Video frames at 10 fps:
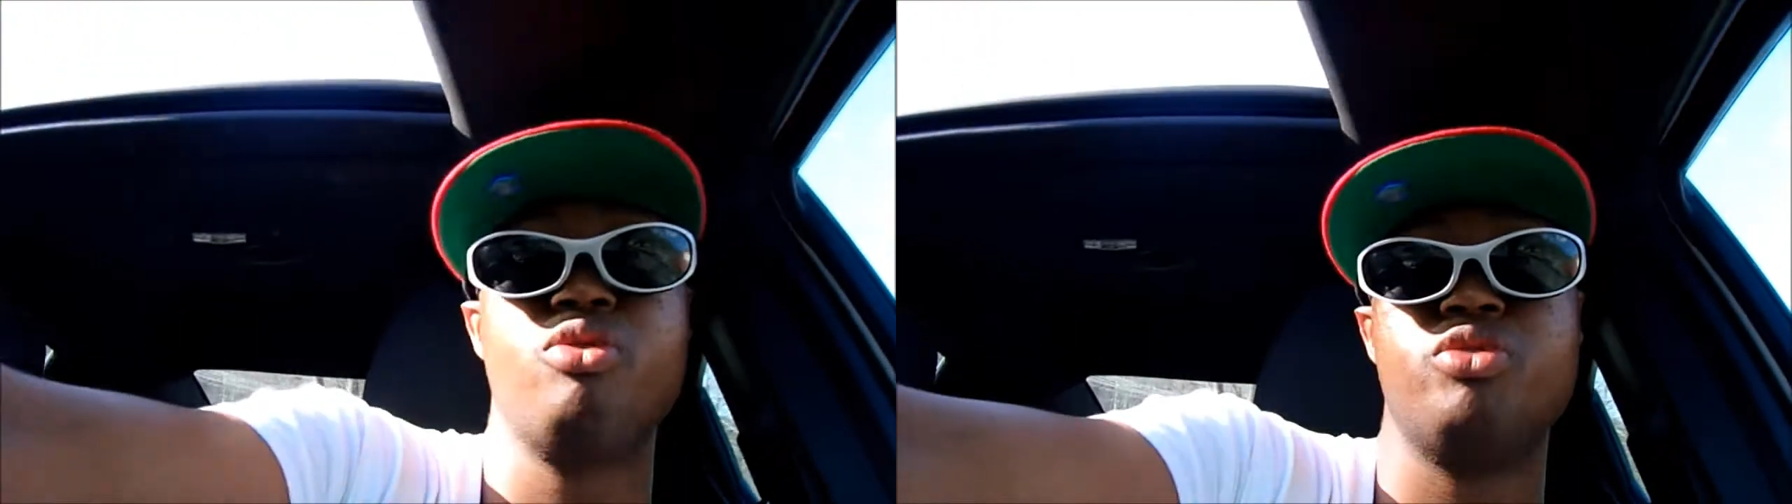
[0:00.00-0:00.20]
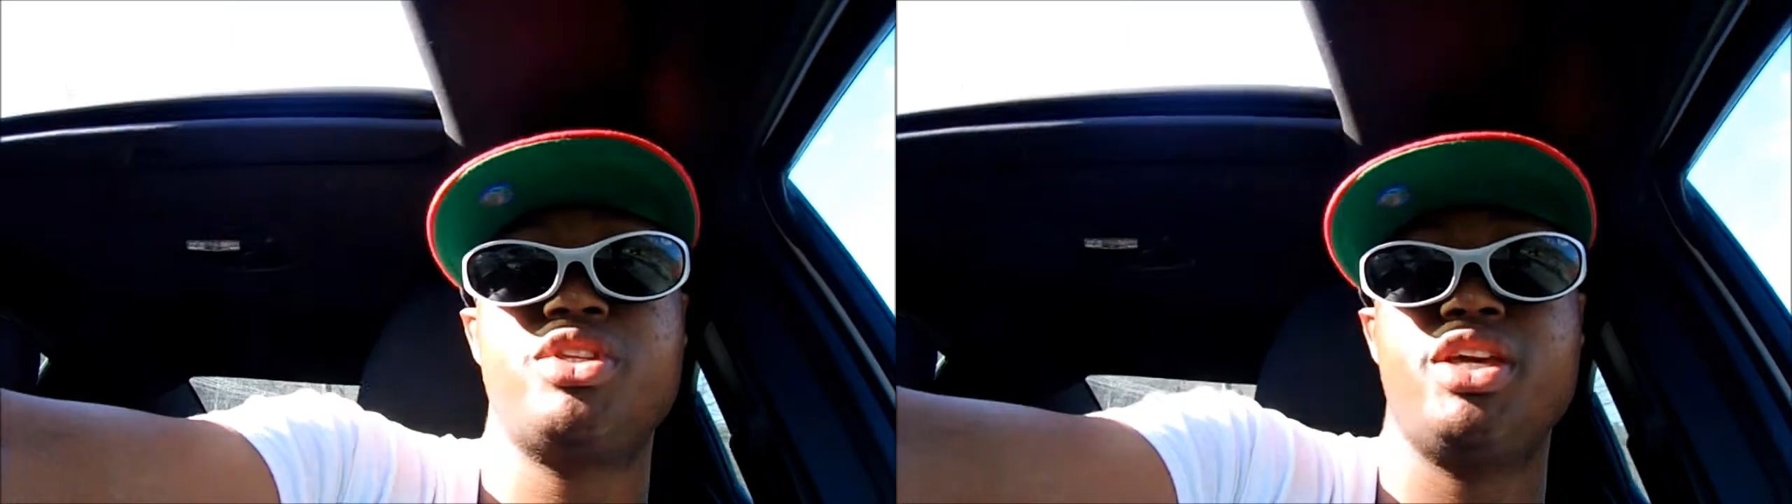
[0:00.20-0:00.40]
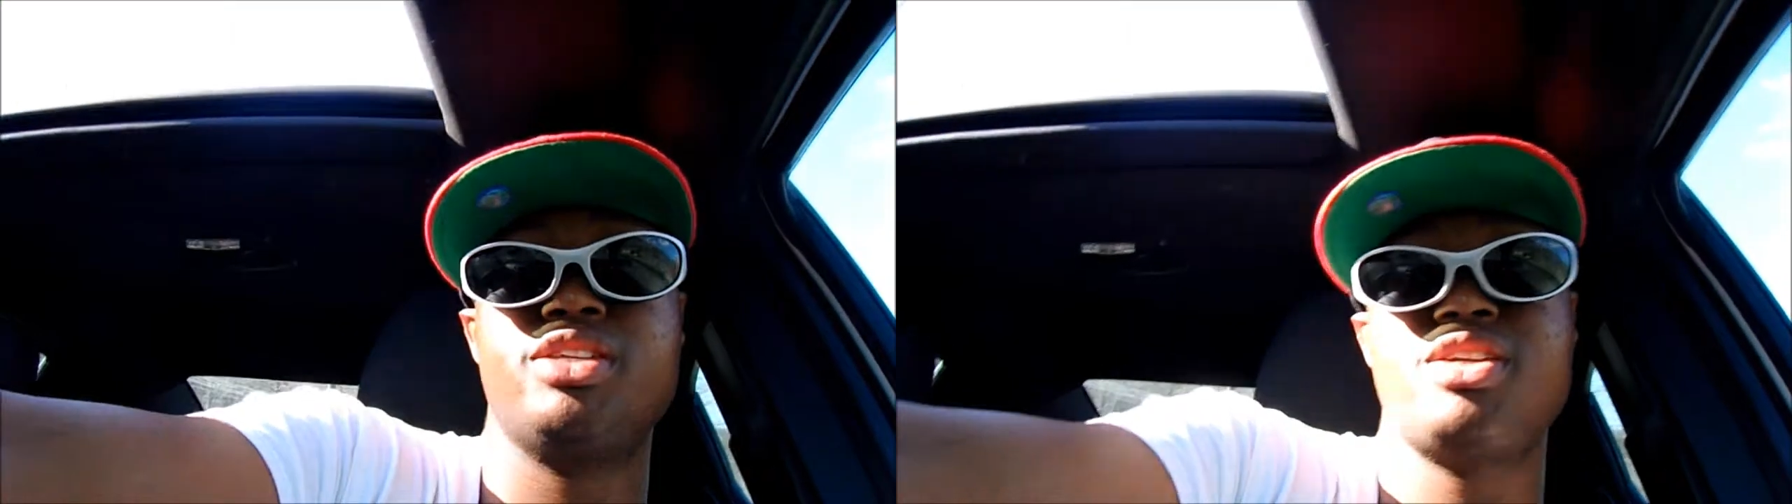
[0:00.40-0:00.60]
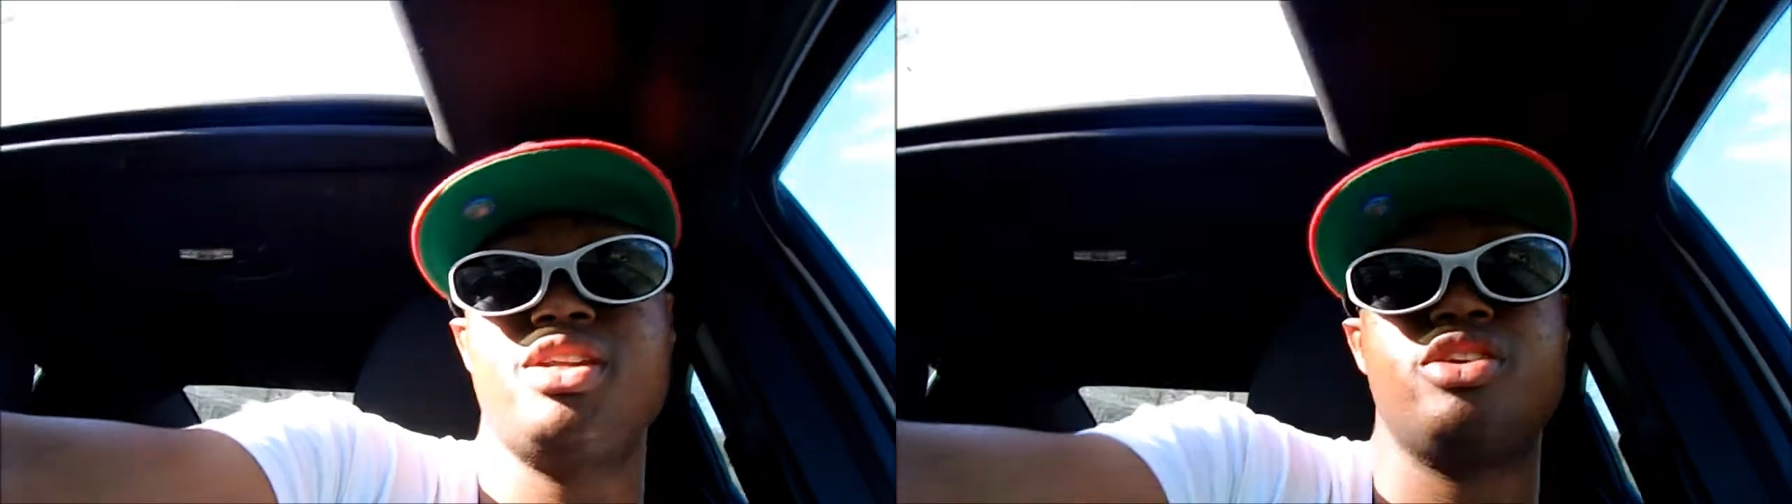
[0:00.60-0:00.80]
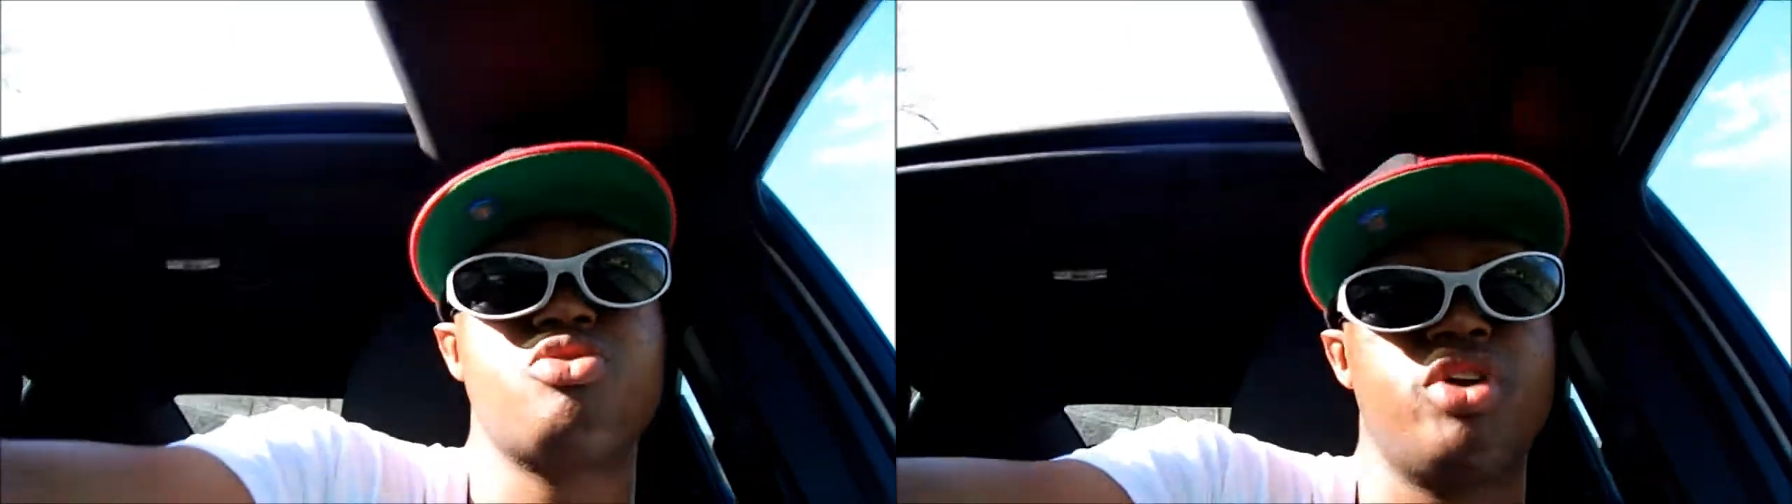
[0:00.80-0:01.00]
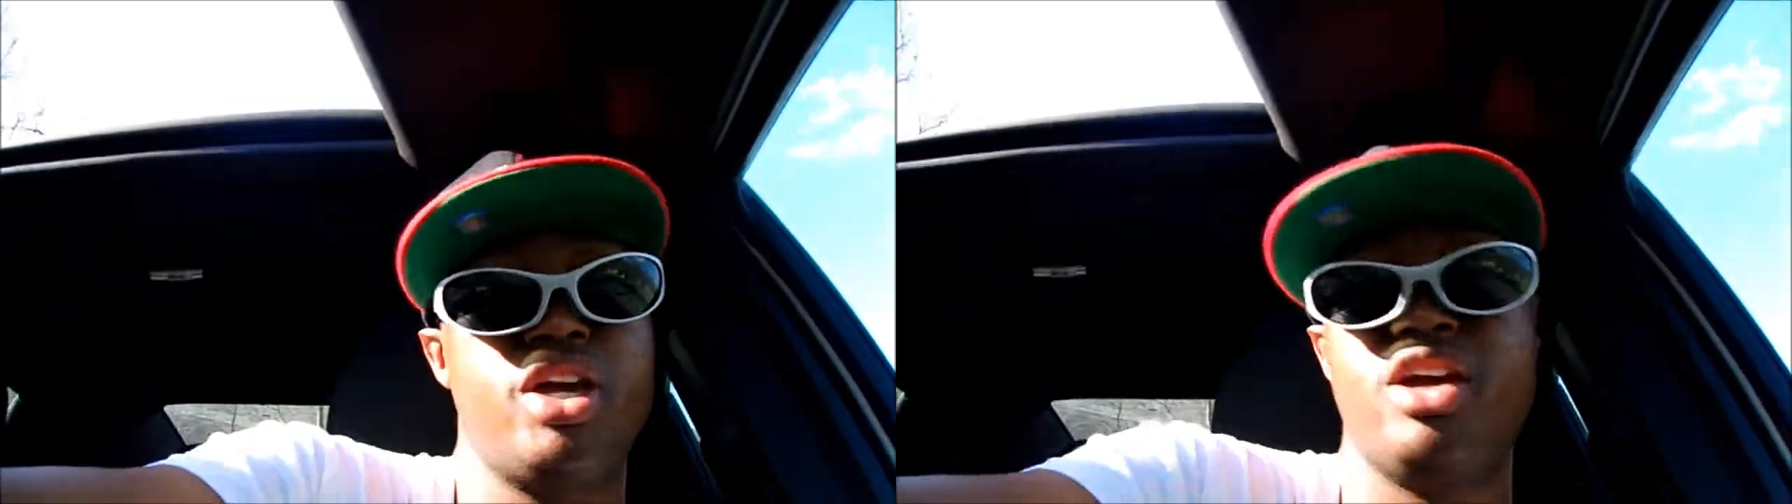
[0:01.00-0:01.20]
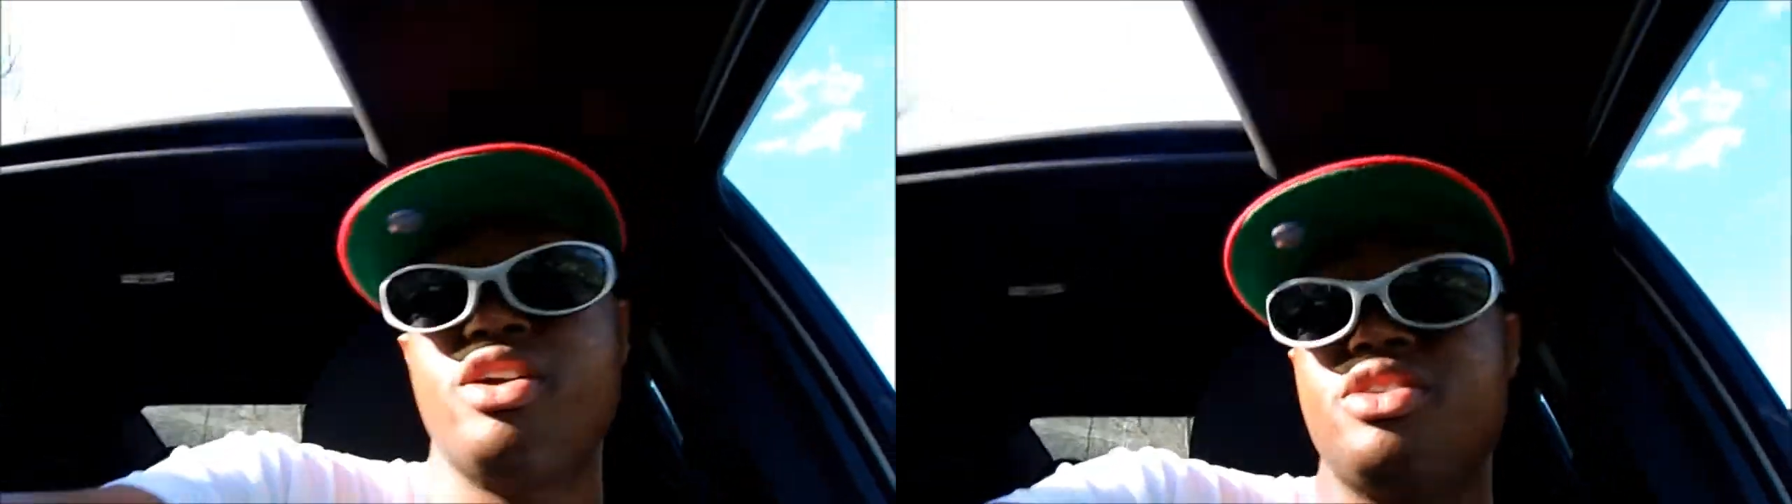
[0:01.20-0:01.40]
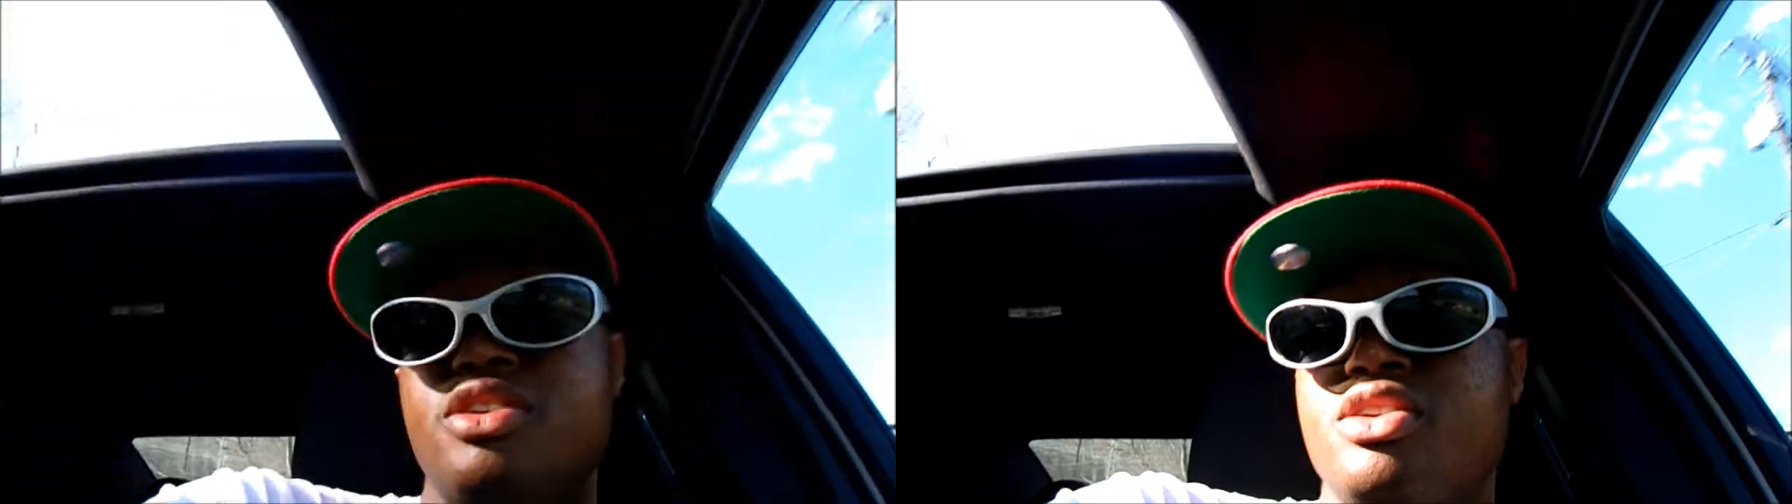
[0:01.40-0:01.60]
within 10 to 20
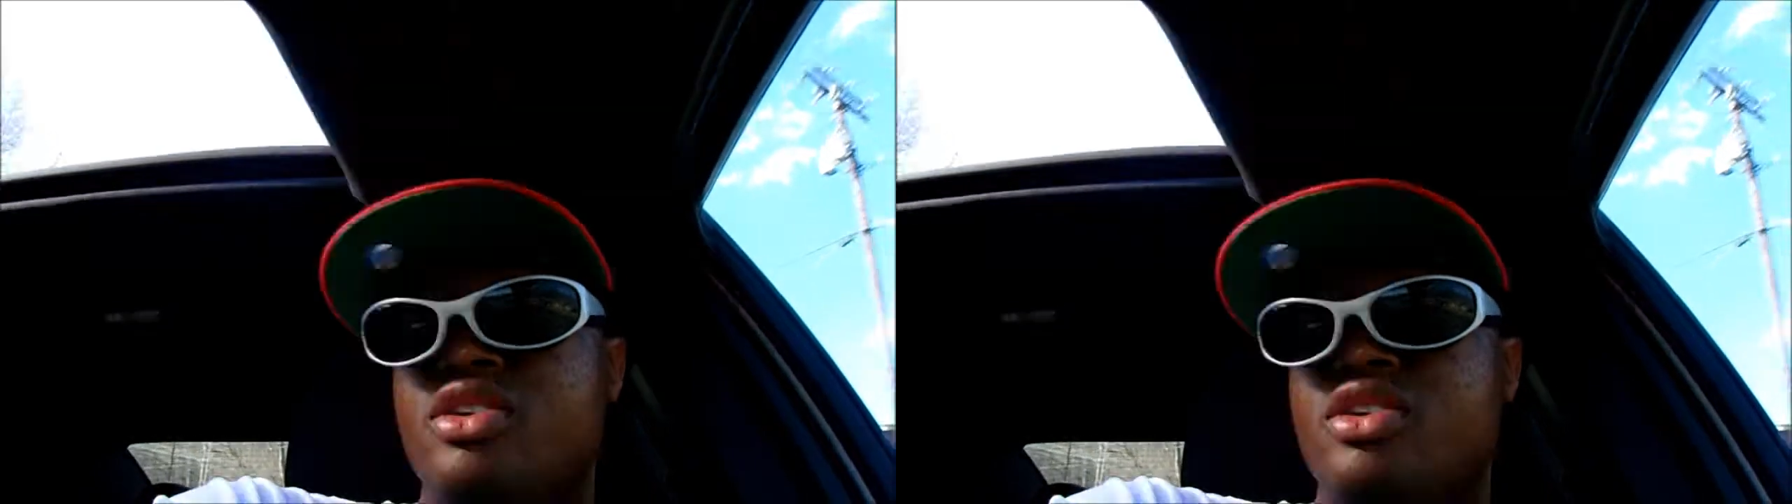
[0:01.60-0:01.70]
years,